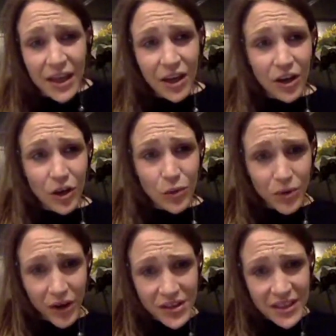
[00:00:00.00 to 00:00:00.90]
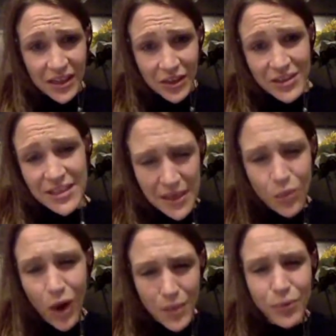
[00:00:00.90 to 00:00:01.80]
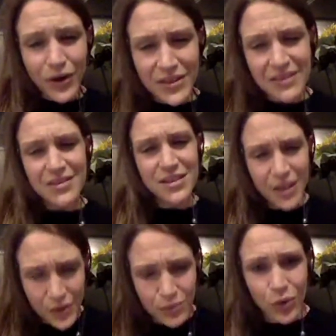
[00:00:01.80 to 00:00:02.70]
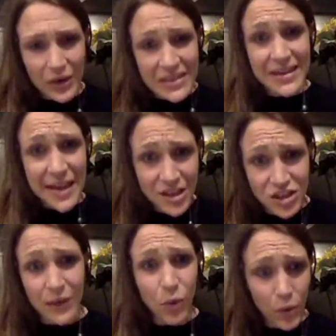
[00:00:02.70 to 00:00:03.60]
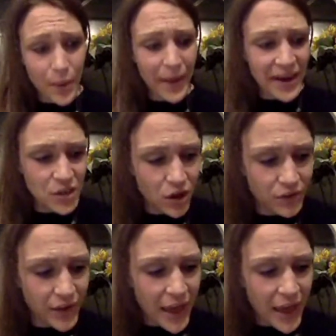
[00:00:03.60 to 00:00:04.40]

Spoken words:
Your protein, you can see why protein is so important. It's literally what we're made of.